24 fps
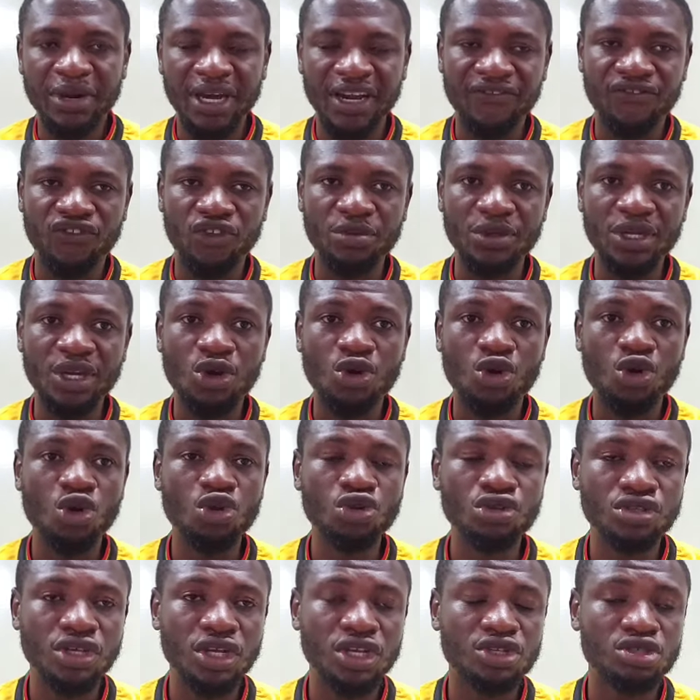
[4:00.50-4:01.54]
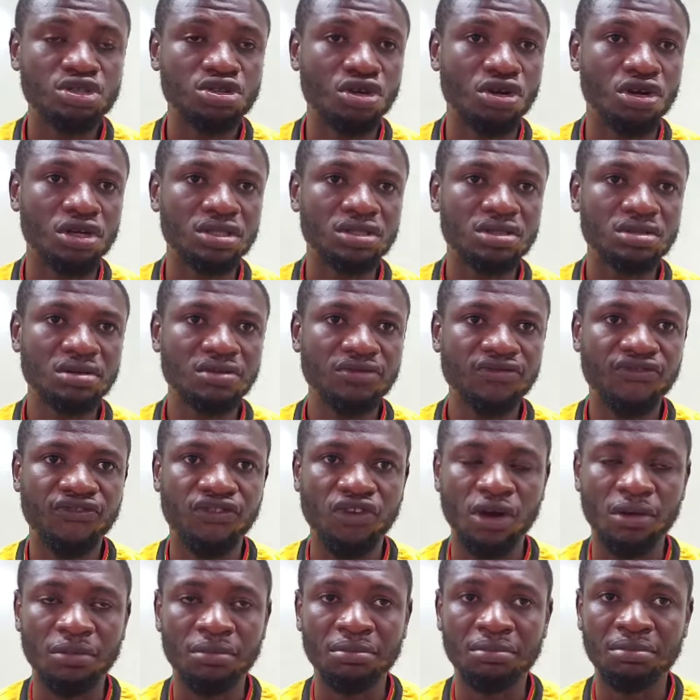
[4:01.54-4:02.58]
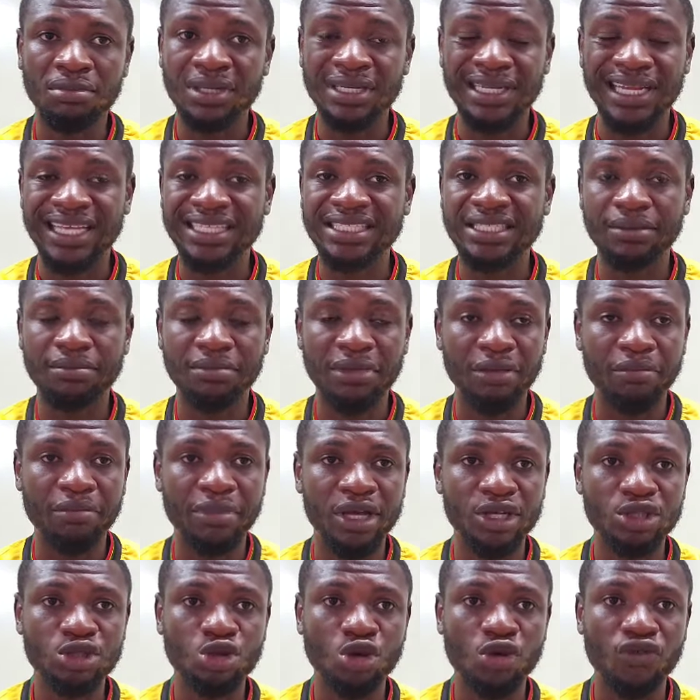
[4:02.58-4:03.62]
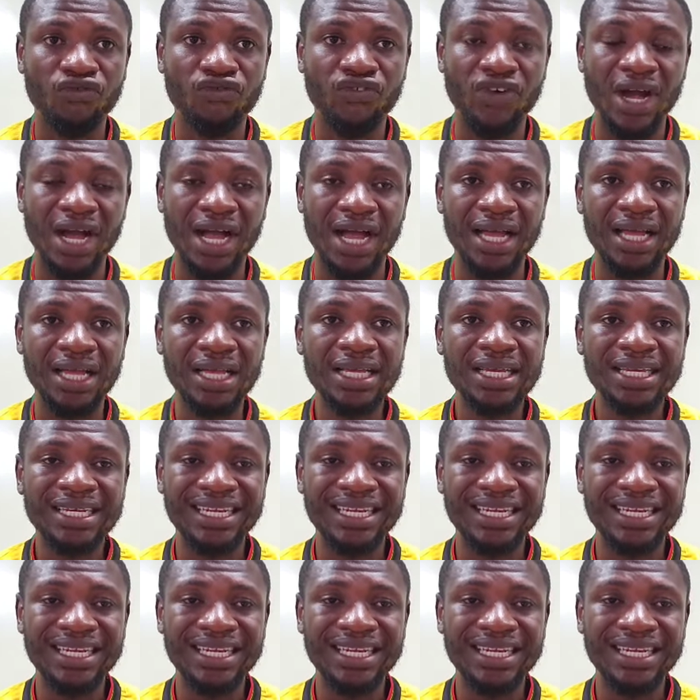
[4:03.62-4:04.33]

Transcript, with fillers: but from the close source from as the members of uh,